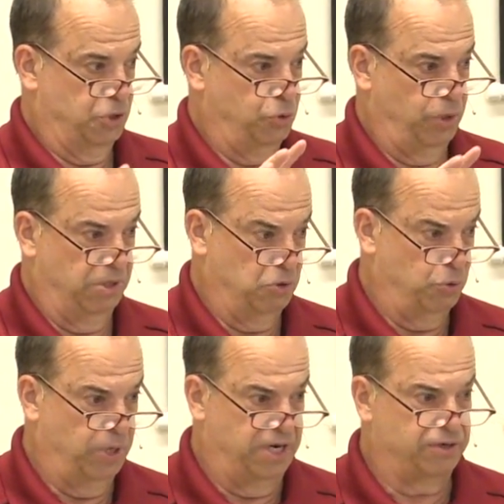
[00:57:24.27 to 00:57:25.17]
who
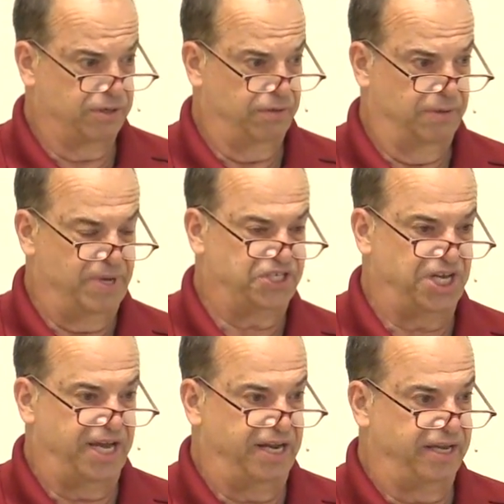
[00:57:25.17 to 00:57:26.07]
who enter the
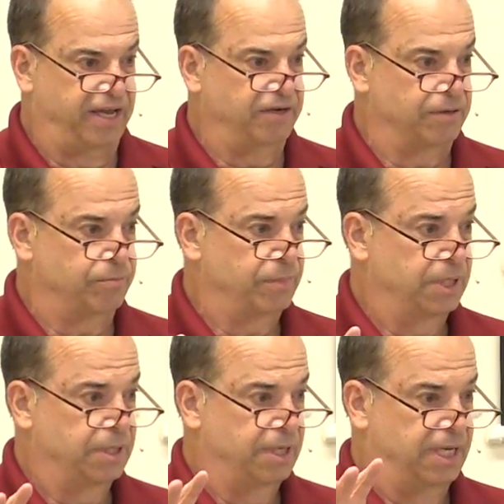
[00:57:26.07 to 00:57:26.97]
messianic kingdom
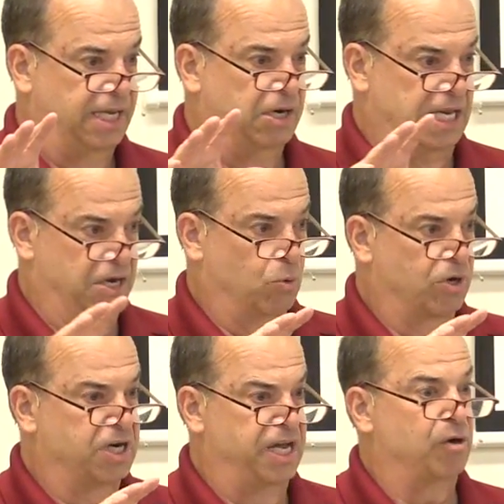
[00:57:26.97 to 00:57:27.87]
in, in
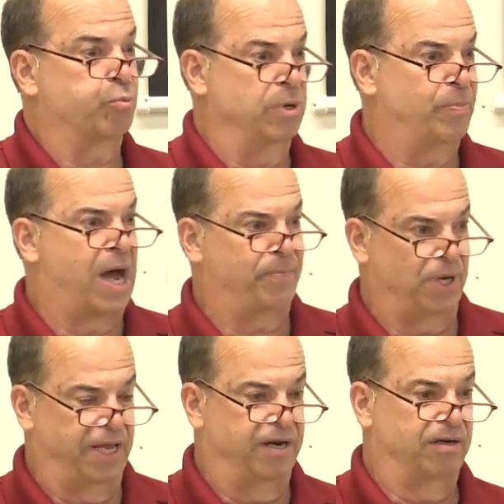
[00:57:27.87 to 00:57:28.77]
order to help
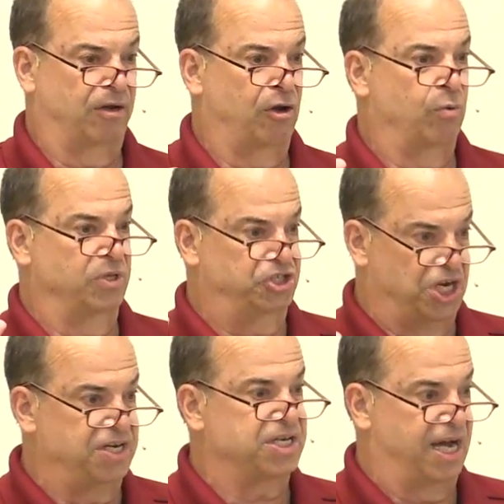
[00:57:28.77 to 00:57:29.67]
repopulate it, along with
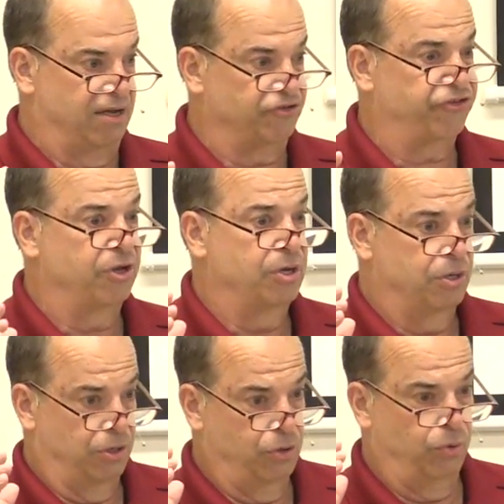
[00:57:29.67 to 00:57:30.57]
Gentiles
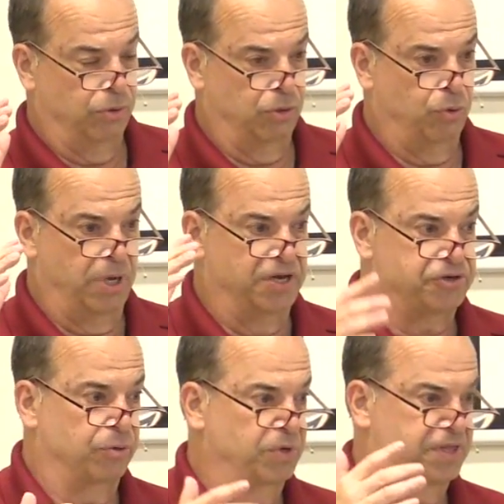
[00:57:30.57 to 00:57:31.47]
who, who
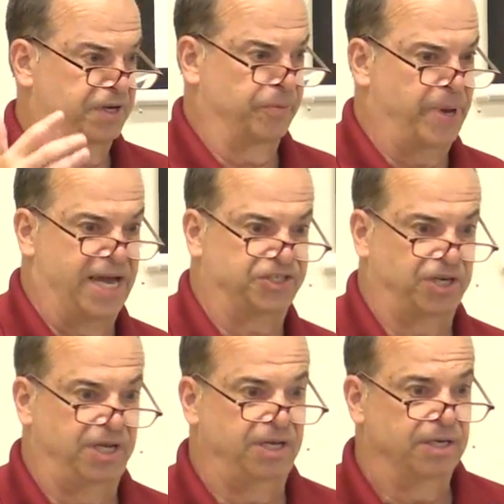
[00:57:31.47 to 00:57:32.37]
enter with the
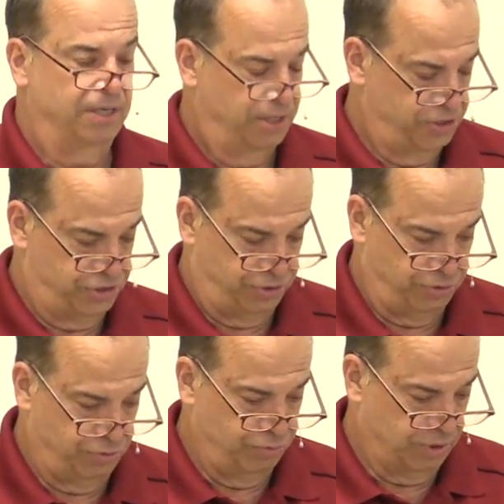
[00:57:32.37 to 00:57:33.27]
capacity
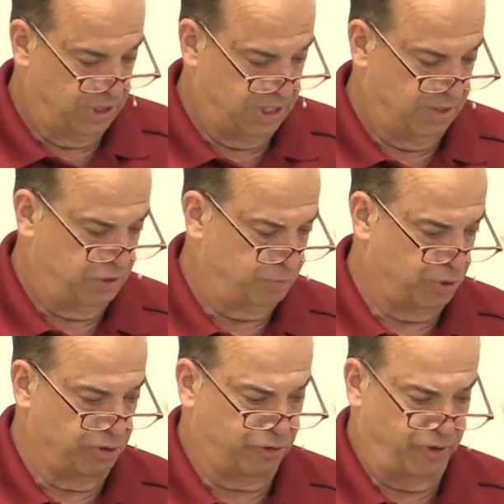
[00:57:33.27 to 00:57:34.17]
to uh, to
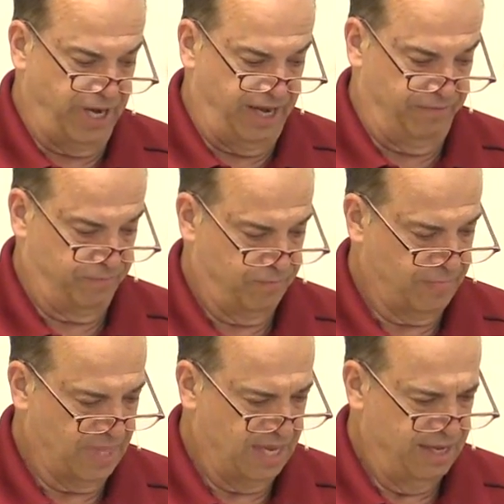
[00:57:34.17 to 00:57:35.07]
procreate.
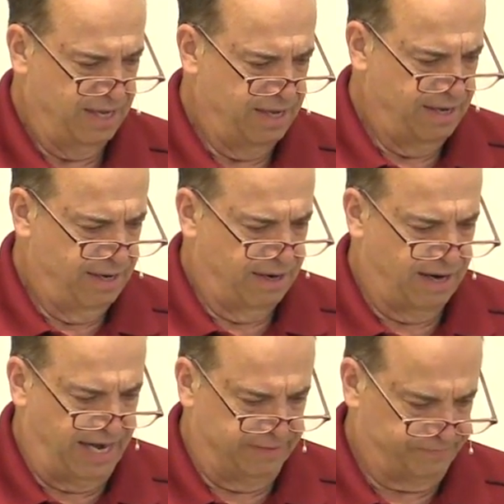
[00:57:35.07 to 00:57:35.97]

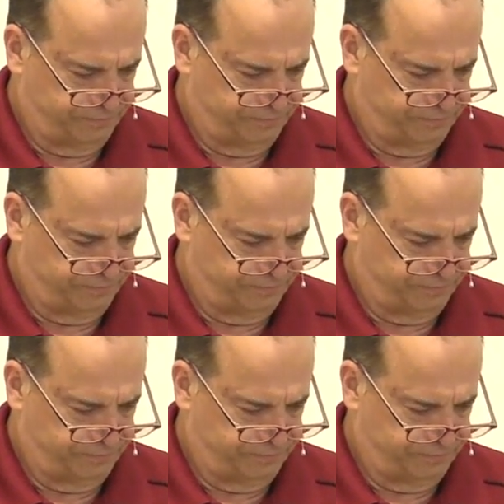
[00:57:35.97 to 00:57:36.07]
All right.